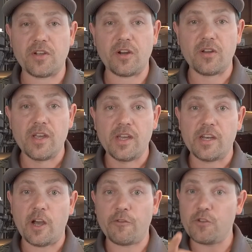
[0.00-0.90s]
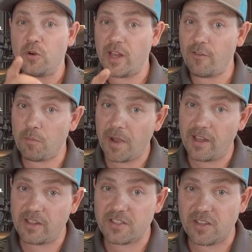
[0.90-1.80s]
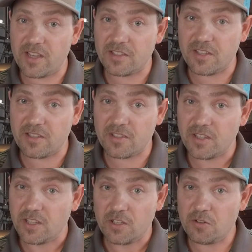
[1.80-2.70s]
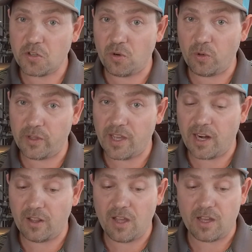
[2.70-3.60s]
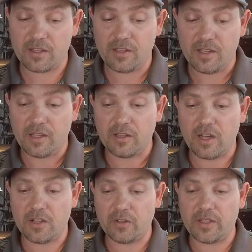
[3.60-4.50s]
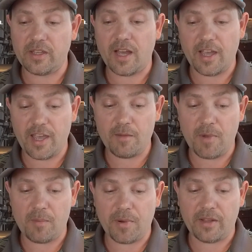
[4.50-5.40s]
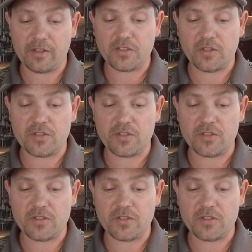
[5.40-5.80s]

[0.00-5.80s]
there. Now, if you don't have a pilot's license, you're totally out of luck. Luckily, I have my pilot's